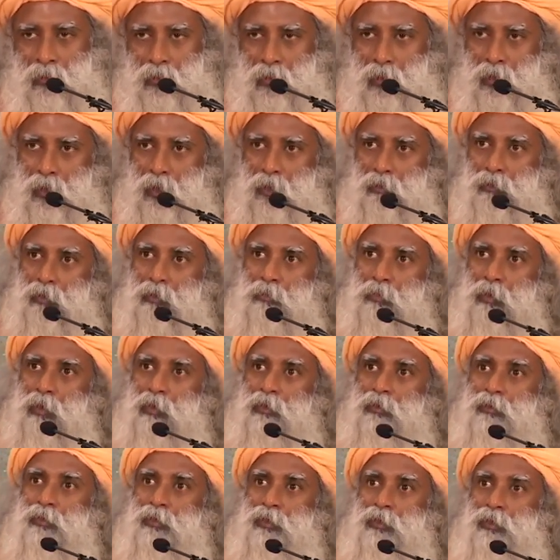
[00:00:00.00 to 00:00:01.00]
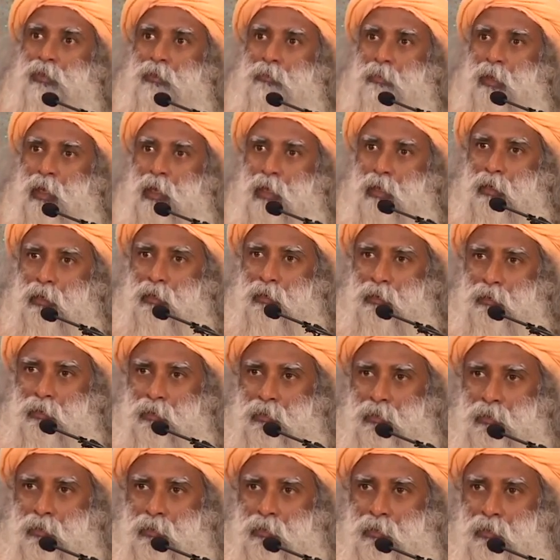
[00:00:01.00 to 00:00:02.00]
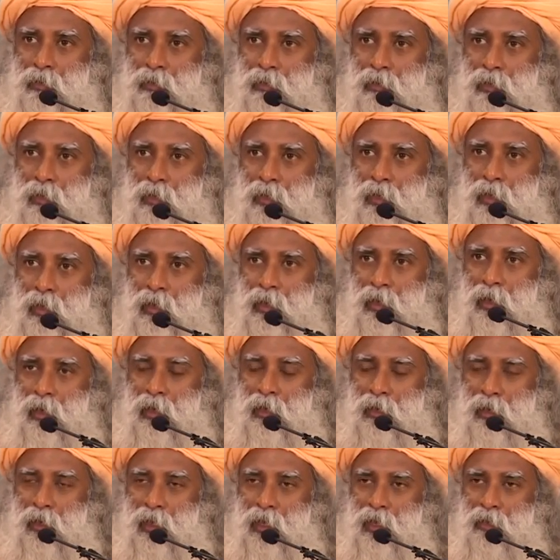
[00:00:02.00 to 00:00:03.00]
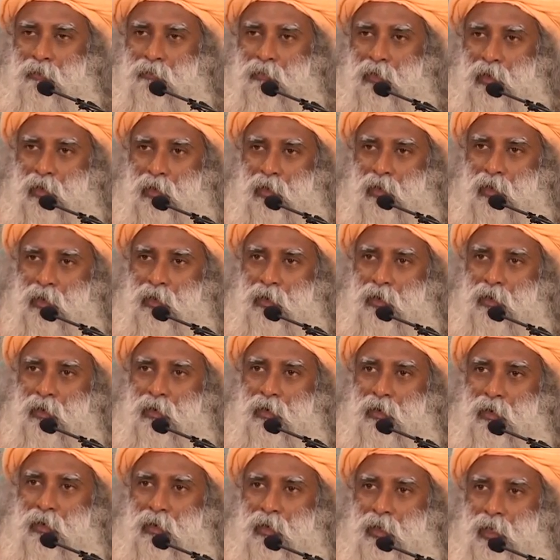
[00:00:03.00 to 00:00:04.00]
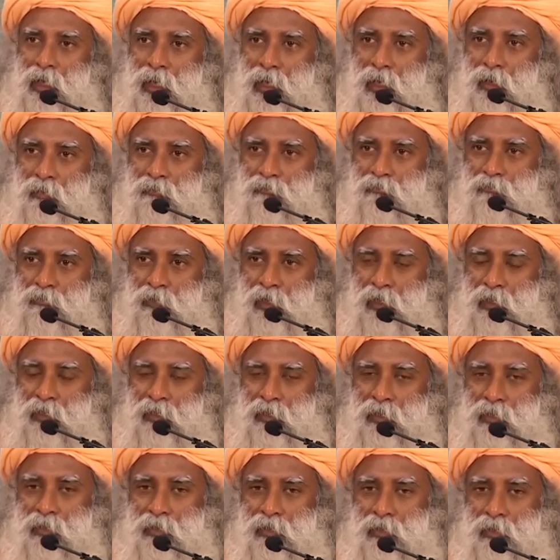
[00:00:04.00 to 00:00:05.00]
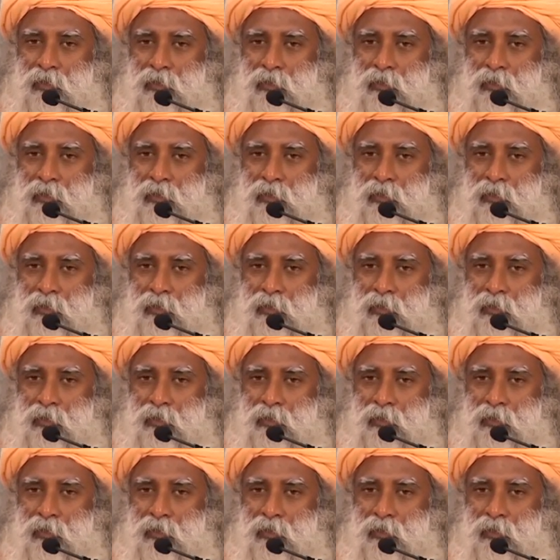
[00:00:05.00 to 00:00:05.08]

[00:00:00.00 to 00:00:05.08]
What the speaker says: Gautama looked at the man and gave a clear, emphatic